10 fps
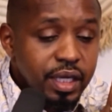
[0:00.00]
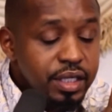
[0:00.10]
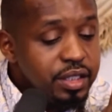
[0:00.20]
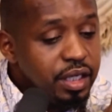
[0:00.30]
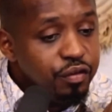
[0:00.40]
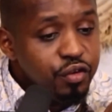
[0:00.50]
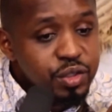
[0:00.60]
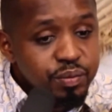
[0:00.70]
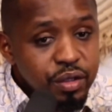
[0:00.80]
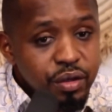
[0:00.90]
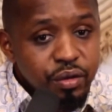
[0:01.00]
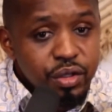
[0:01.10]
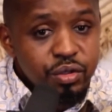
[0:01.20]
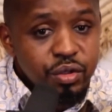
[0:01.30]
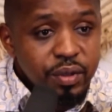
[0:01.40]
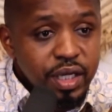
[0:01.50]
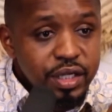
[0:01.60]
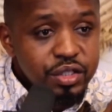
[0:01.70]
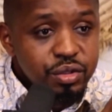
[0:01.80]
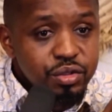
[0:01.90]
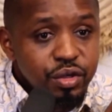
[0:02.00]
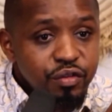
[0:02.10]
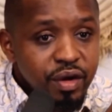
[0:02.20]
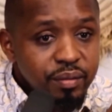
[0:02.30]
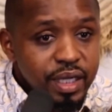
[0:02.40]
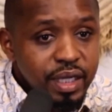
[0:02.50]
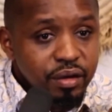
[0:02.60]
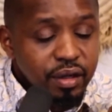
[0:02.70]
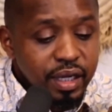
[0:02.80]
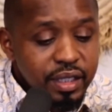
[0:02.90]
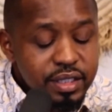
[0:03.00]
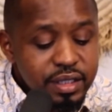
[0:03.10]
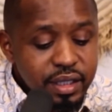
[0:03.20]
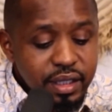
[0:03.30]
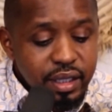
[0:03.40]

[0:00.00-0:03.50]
and tell you if you speak, you're going to humiliate you to your family and all that.